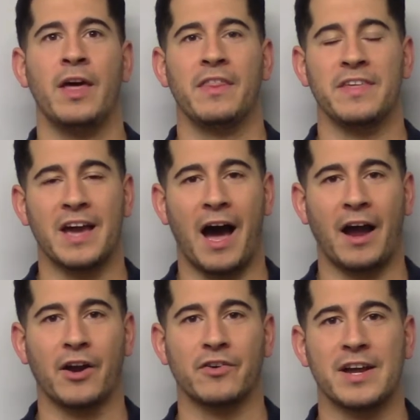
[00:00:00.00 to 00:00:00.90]
The
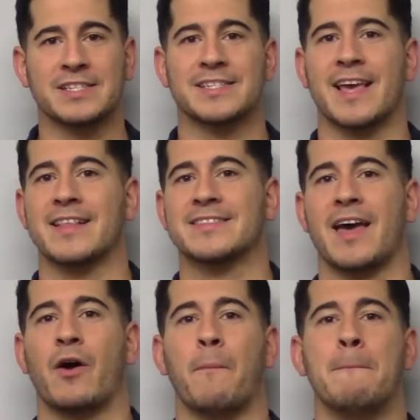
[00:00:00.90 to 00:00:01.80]
IRS sends
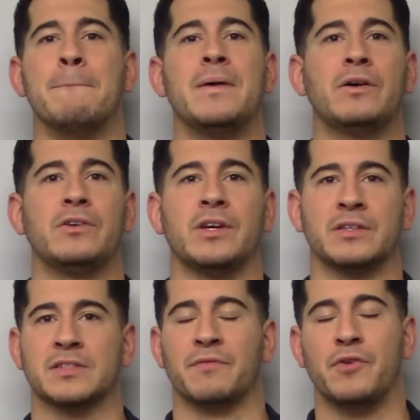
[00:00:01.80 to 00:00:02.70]
out
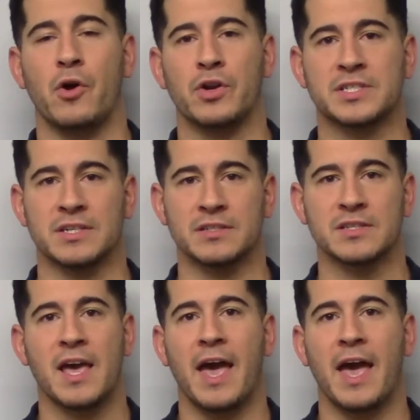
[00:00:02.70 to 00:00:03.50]
millions of notices,